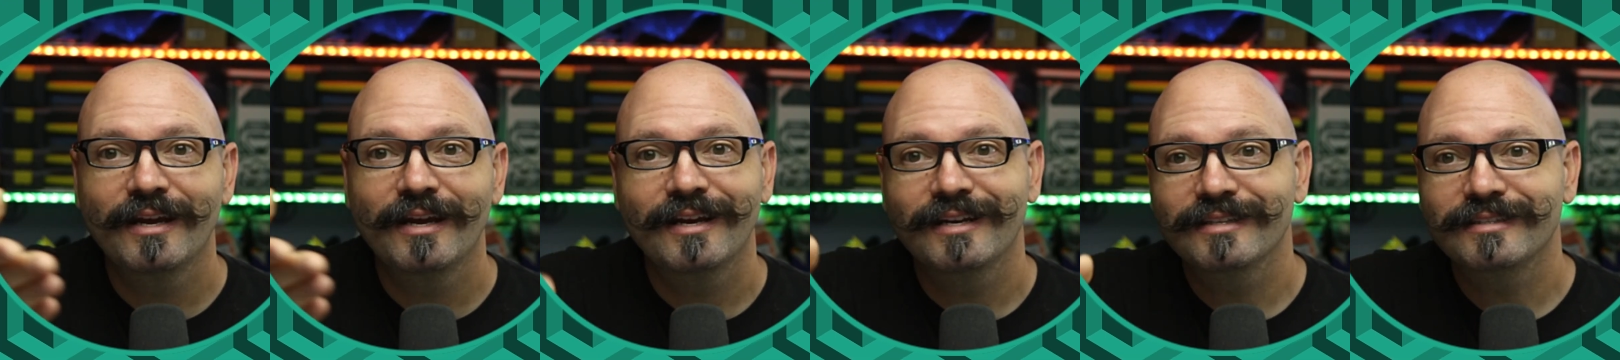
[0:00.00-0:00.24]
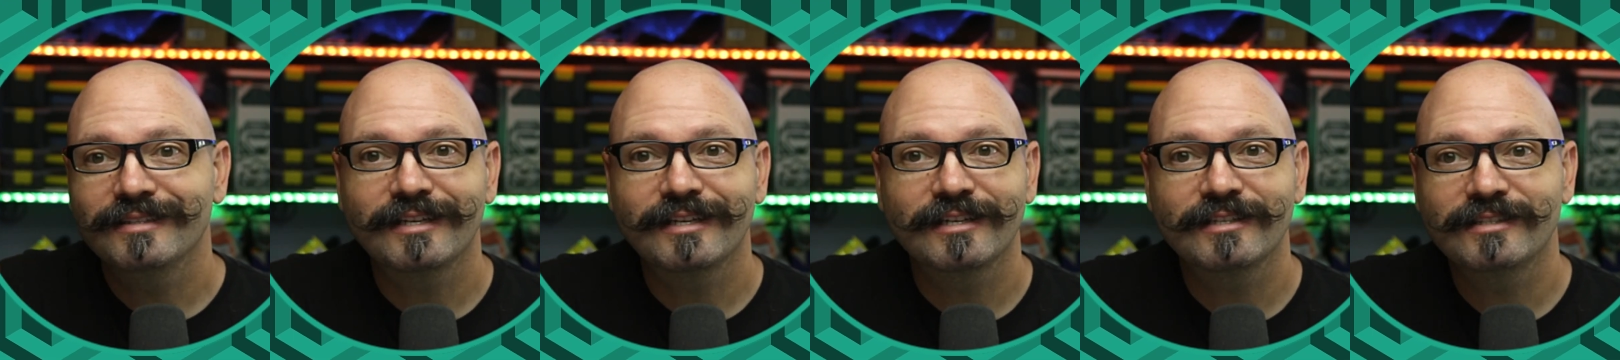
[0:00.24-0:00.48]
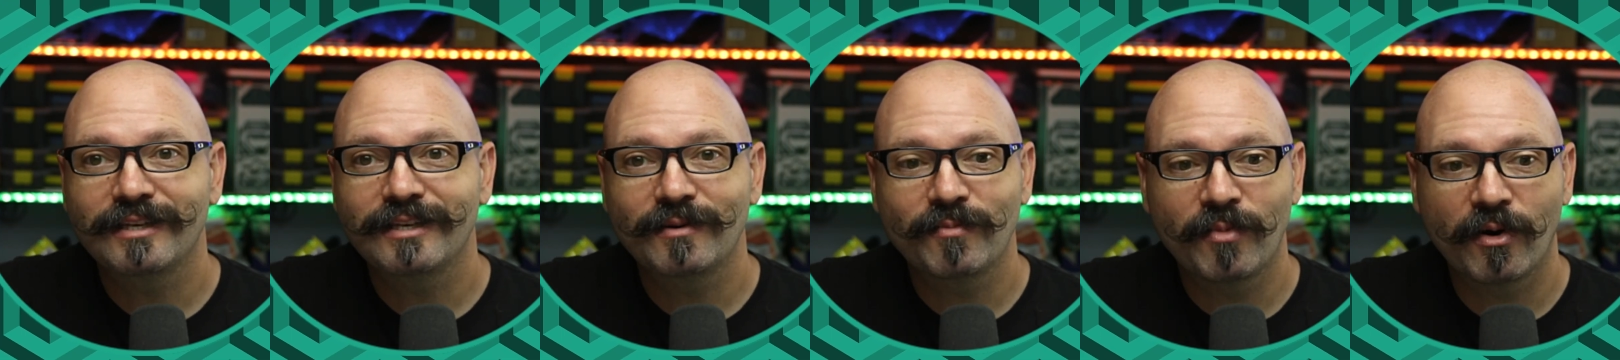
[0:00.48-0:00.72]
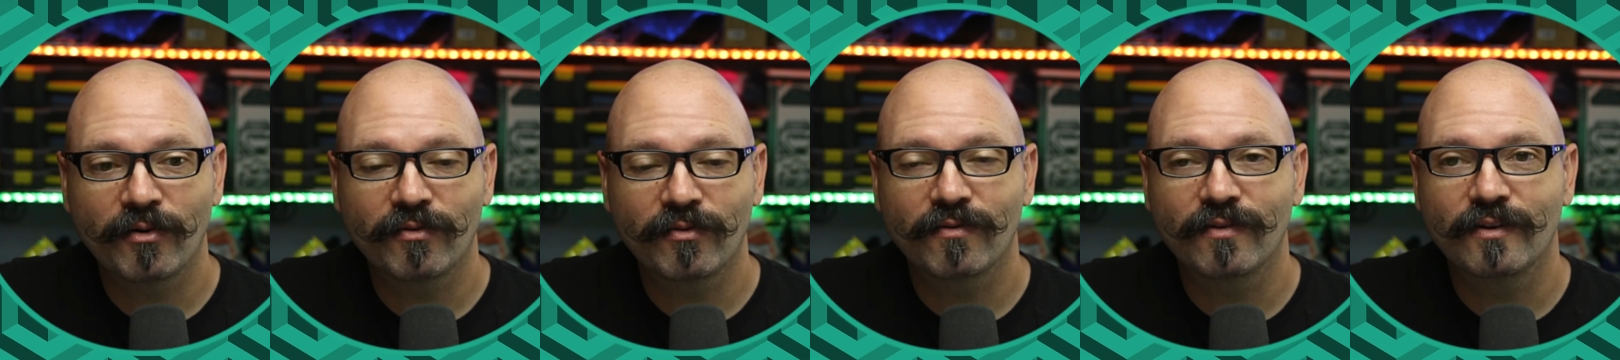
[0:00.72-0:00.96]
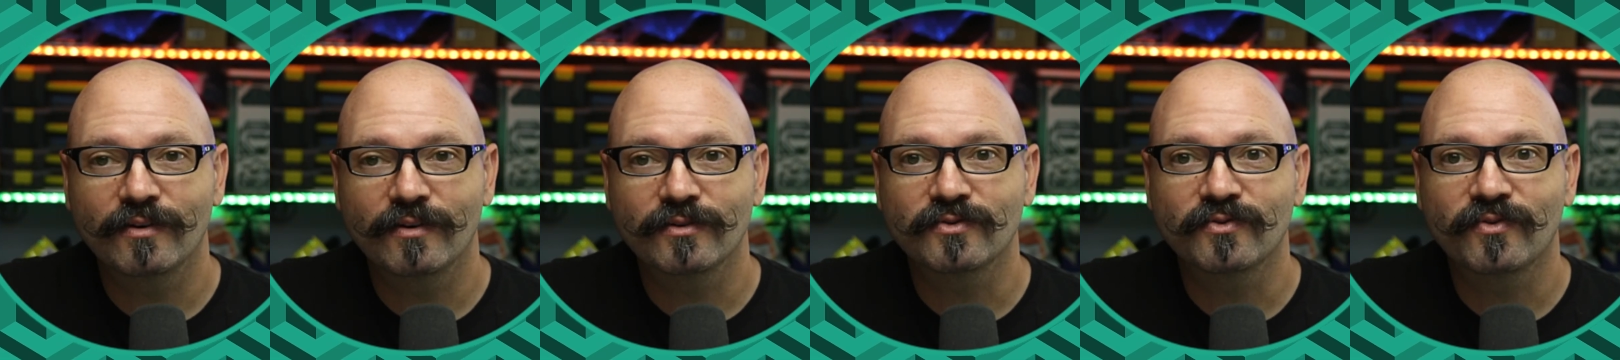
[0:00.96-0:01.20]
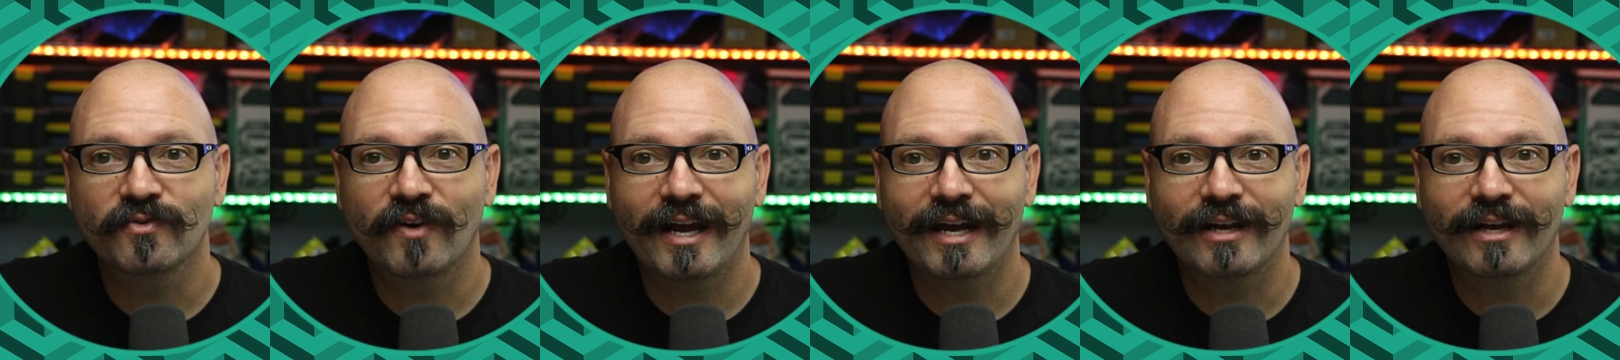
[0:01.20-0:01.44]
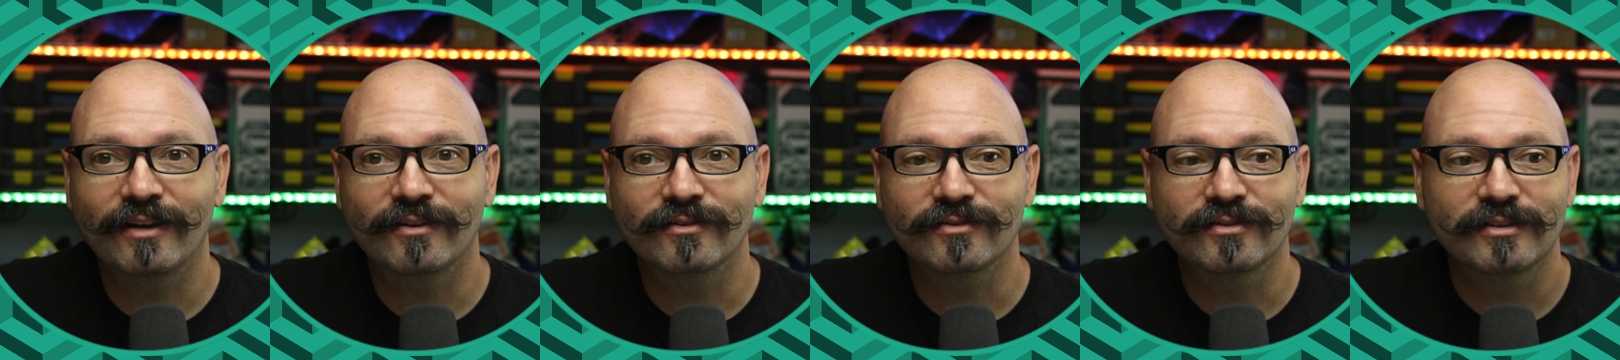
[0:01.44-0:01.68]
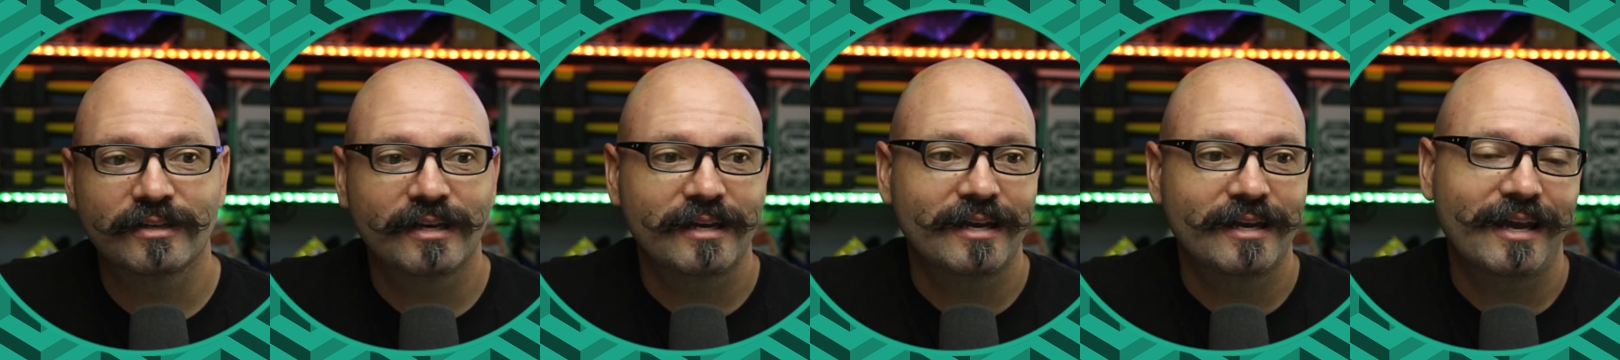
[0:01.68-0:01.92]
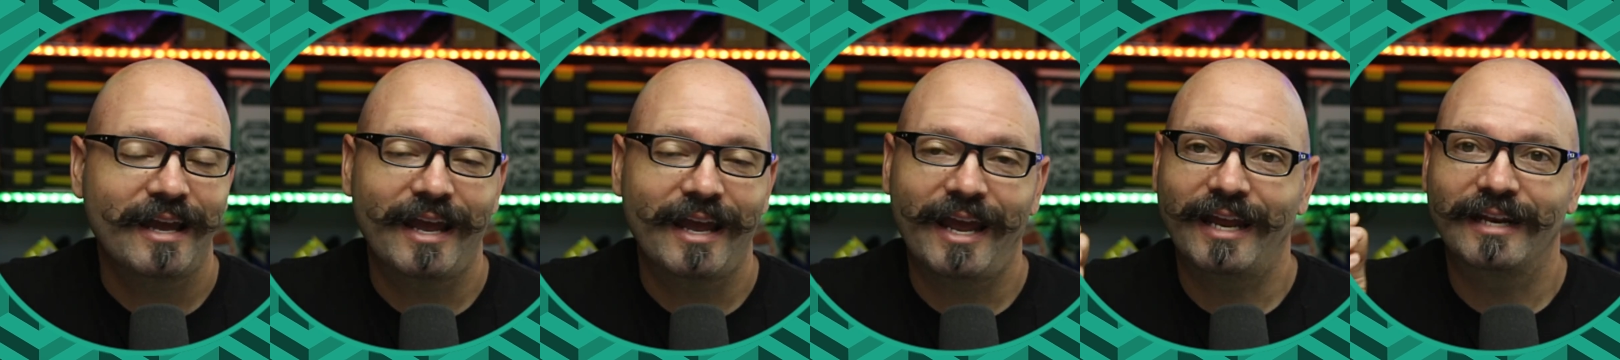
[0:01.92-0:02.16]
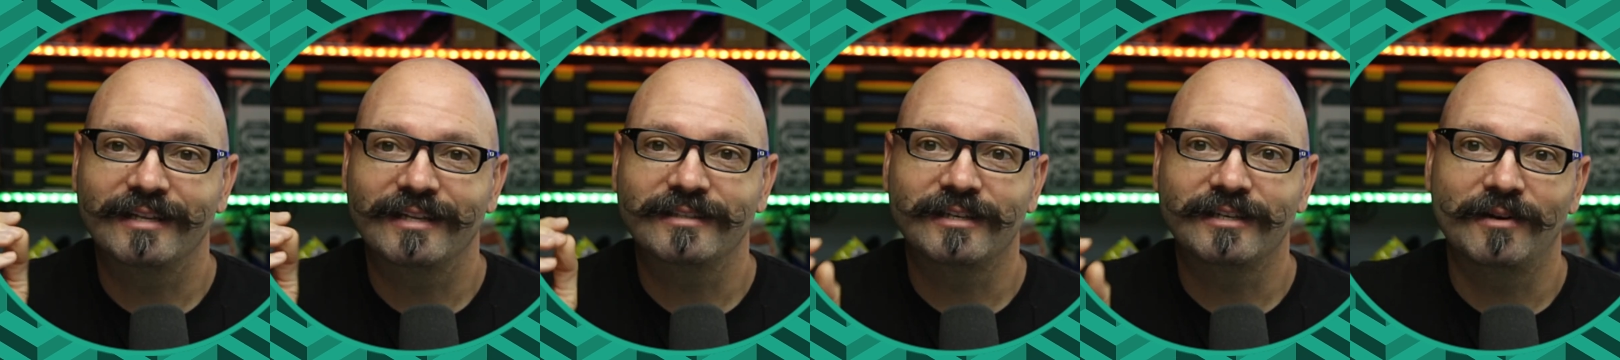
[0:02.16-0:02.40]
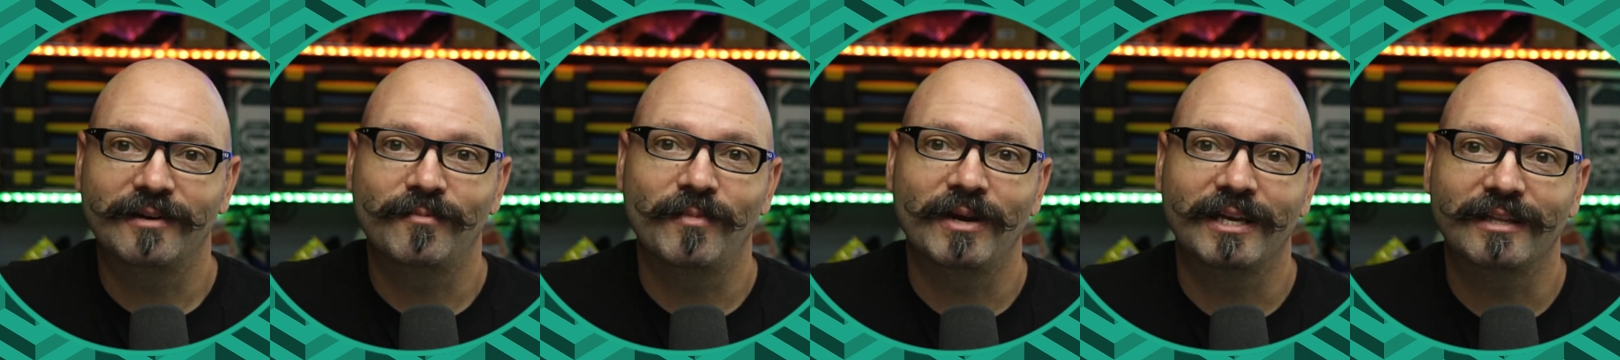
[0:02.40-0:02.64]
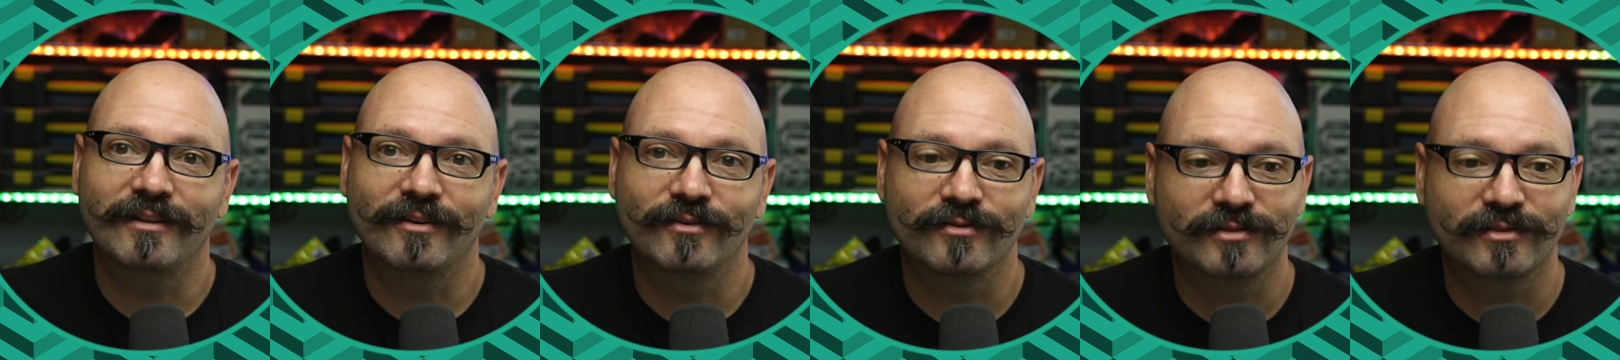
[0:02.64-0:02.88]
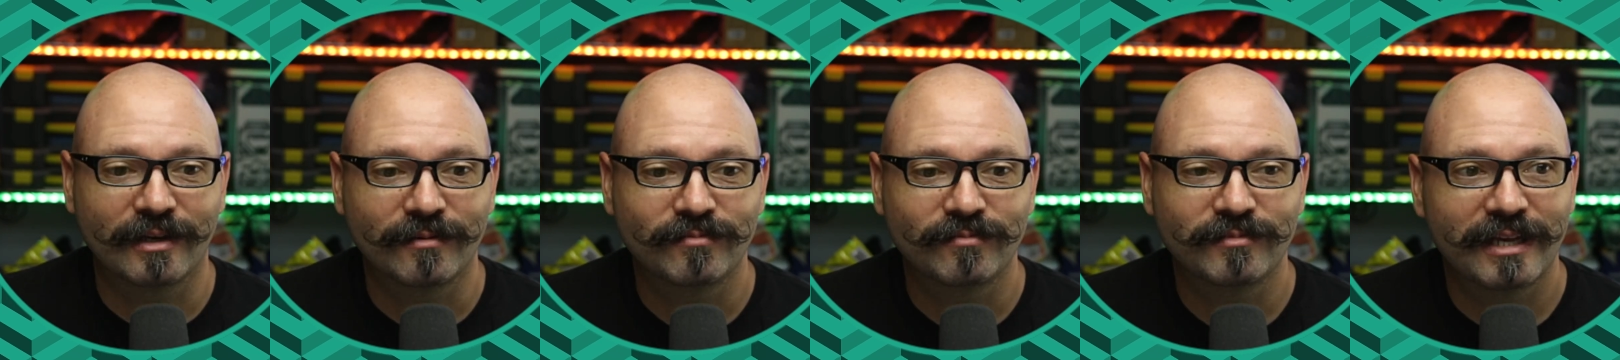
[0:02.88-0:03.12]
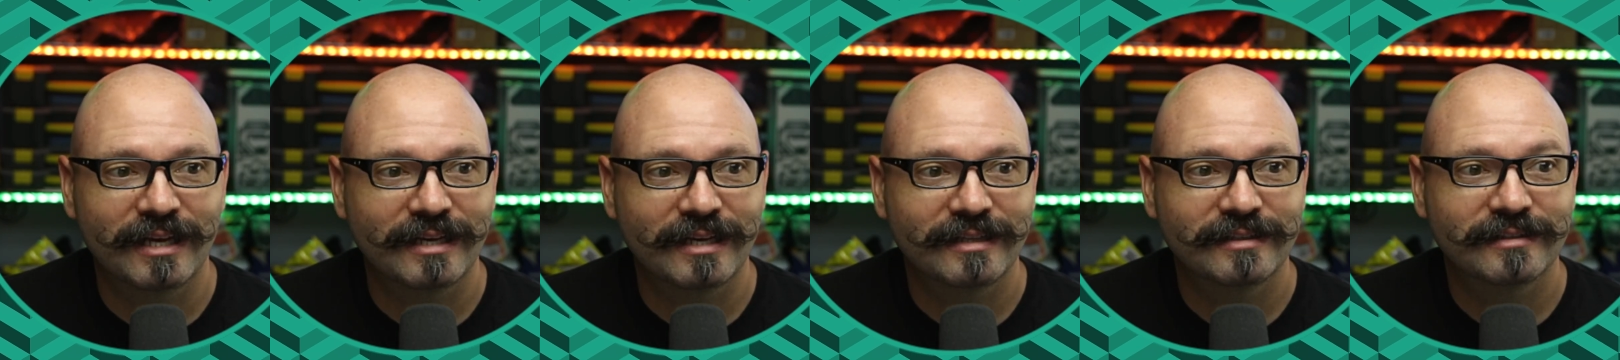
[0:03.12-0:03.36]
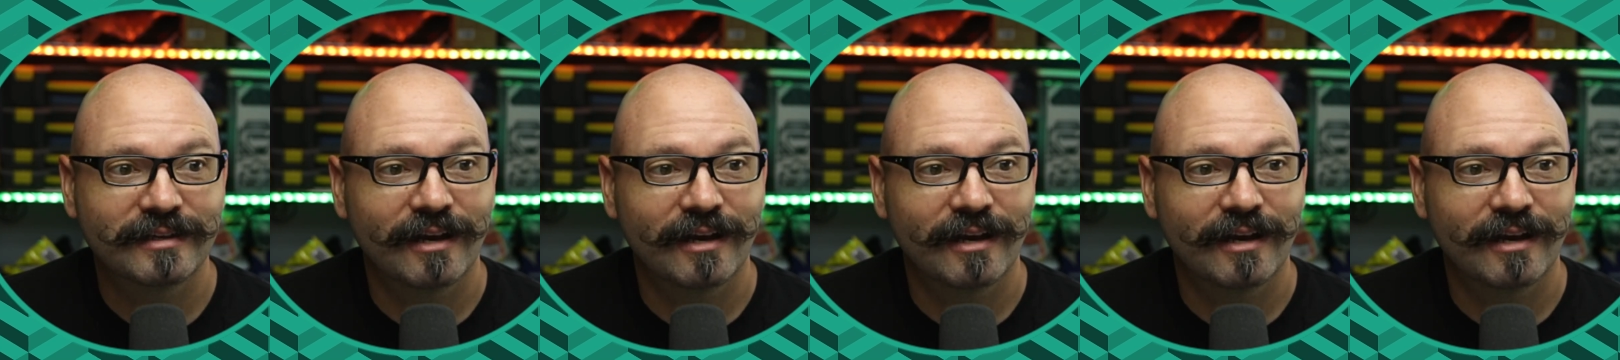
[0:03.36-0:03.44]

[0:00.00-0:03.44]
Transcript: It's going to see both of those files, and it's going to make those updates.